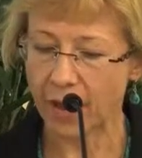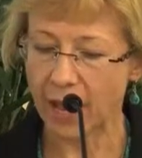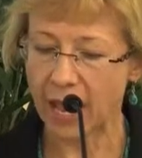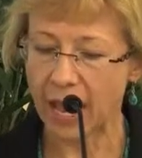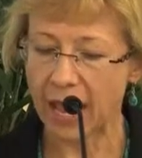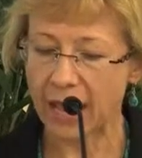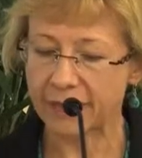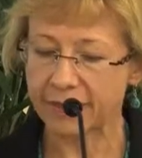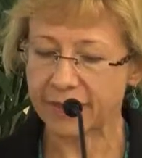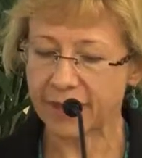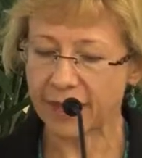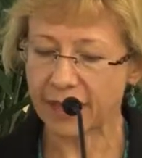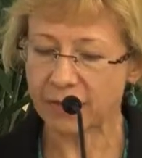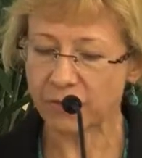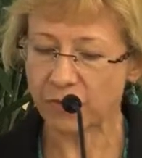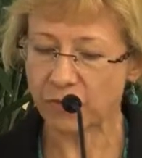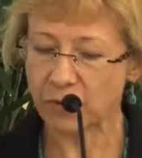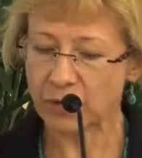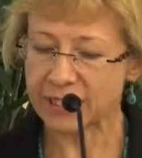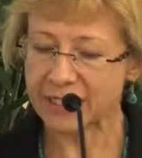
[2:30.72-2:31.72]
And
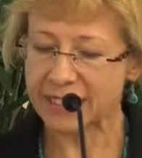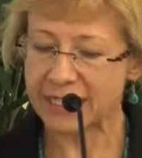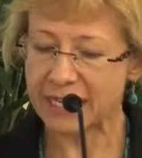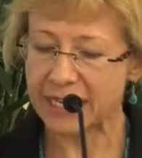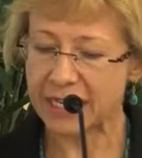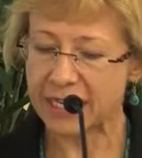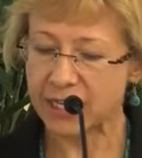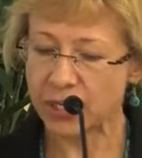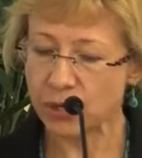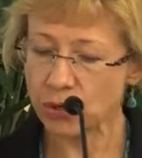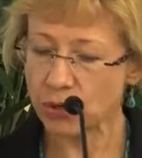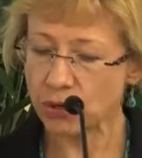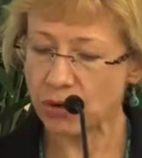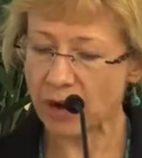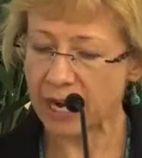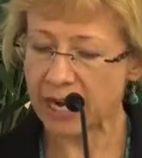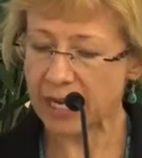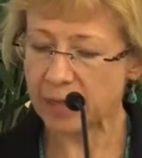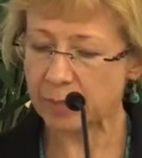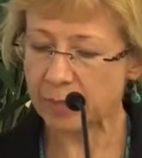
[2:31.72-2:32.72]
then for CEU
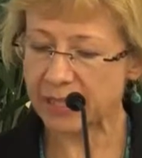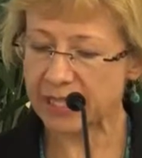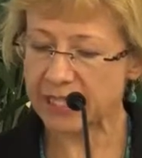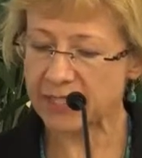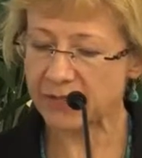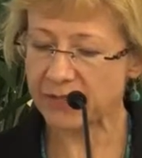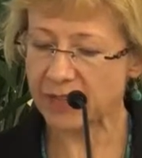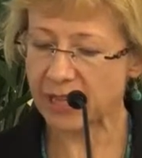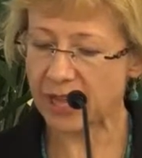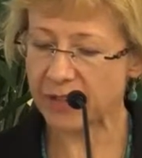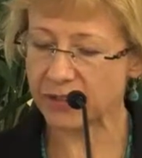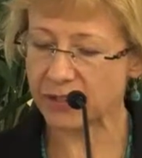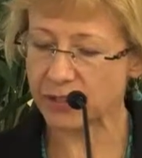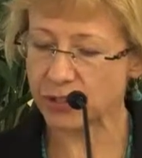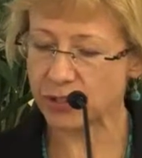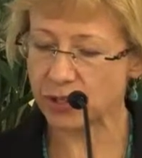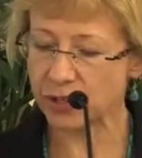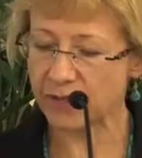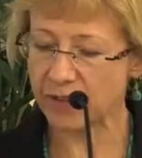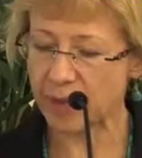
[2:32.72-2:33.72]
credit, please fill out the
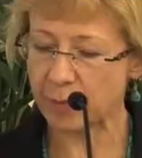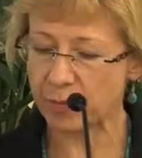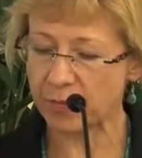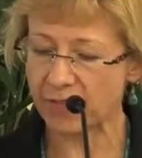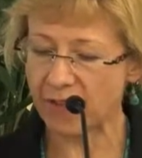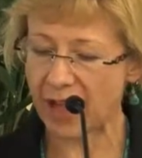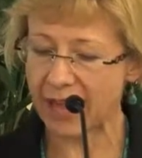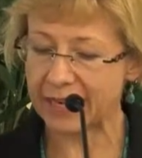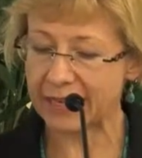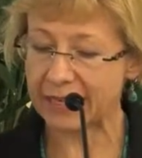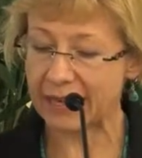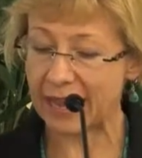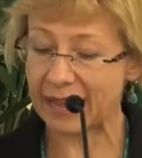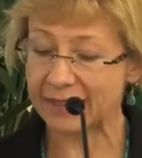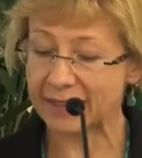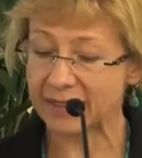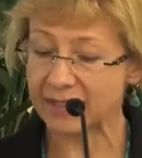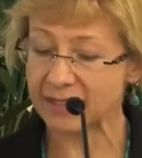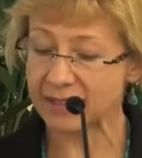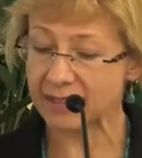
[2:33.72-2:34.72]
survey provided
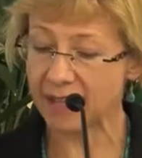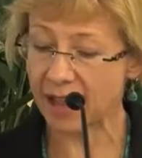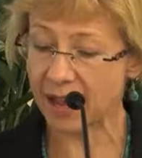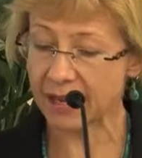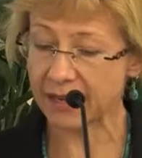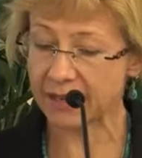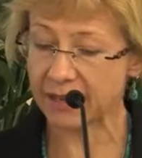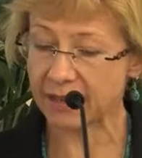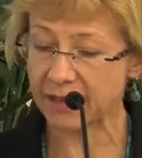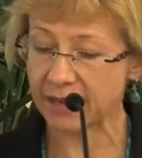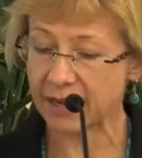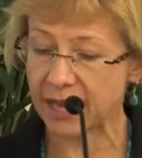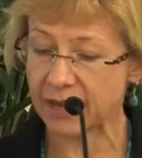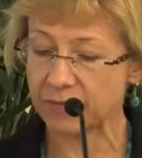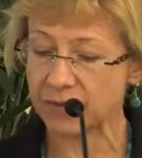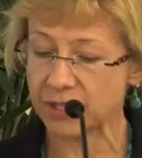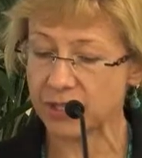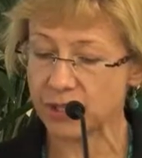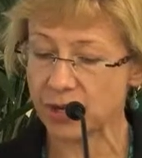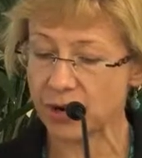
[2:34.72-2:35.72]
at the sign in
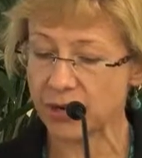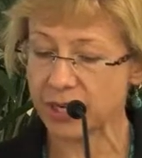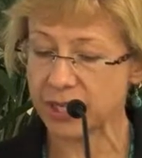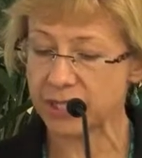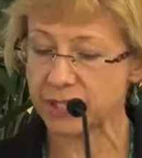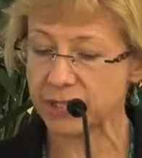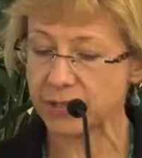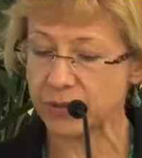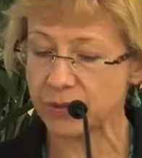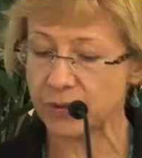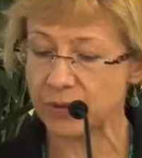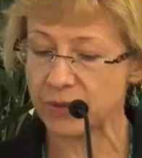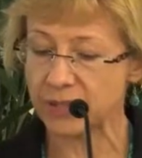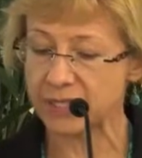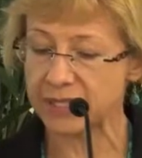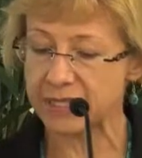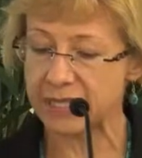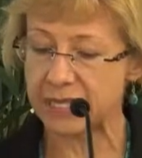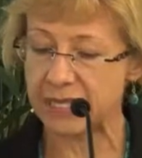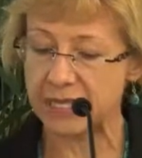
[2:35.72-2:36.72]
and return it to the
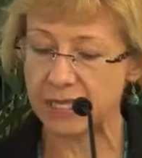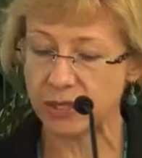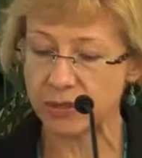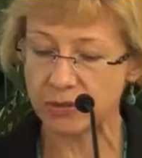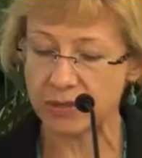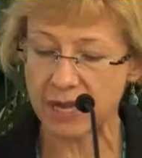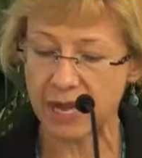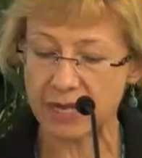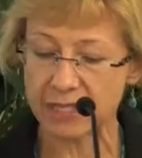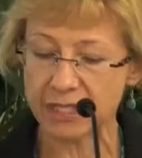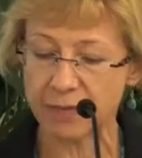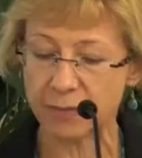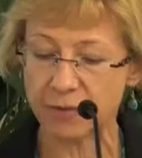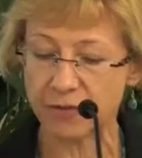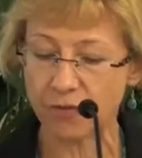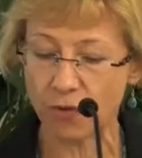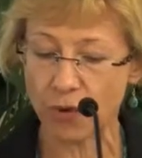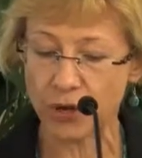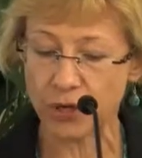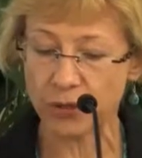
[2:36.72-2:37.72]
CEU desk
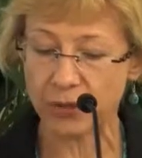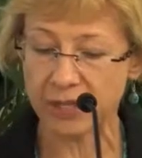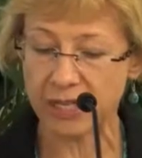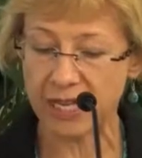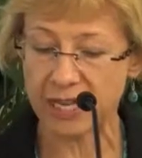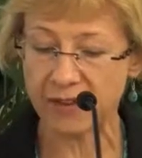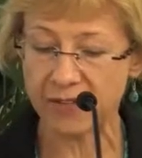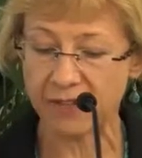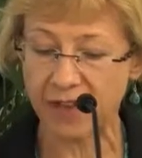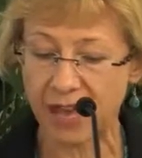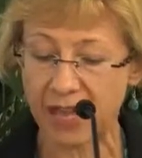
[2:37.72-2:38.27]
before you leave,